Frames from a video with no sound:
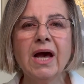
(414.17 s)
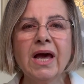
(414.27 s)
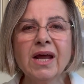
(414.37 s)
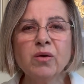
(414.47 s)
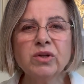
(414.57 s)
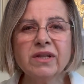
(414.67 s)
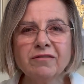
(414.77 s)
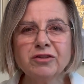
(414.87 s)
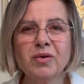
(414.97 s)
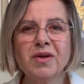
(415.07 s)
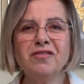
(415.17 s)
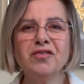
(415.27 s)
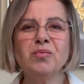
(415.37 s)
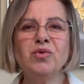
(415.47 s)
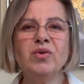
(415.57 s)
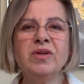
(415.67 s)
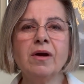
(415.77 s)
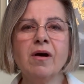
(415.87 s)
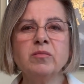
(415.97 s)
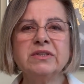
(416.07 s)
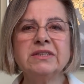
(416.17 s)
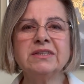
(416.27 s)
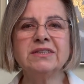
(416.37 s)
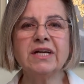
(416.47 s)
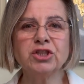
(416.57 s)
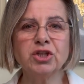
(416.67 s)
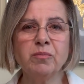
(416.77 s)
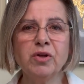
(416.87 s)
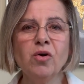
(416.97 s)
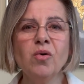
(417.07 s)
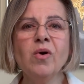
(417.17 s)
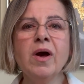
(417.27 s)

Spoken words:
And I would love to hear from you in the comments section below